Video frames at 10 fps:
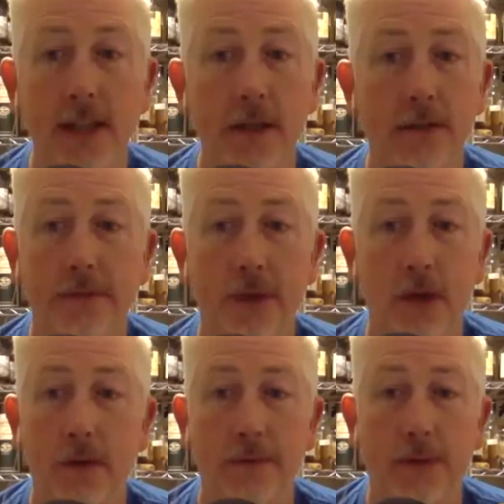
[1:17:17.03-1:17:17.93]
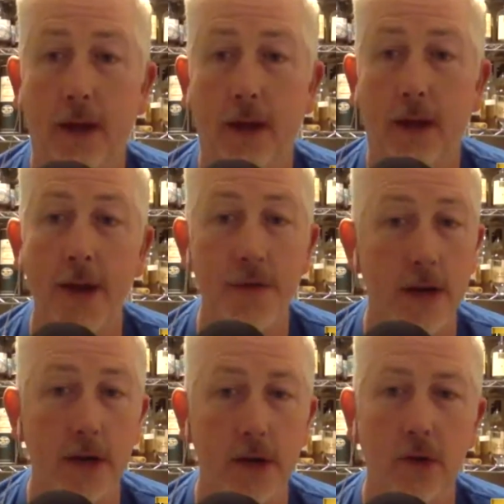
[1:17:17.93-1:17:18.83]
of
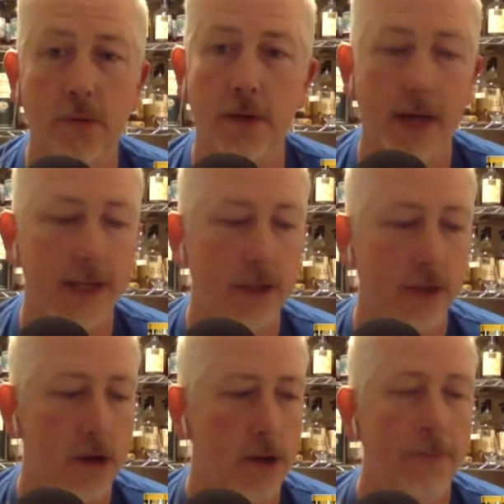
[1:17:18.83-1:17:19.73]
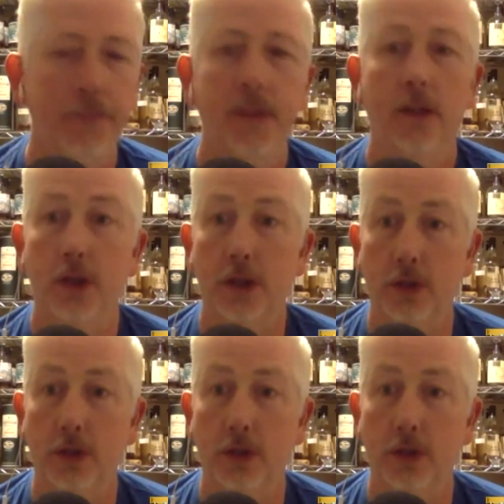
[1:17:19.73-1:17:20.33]
irony or humor at all, just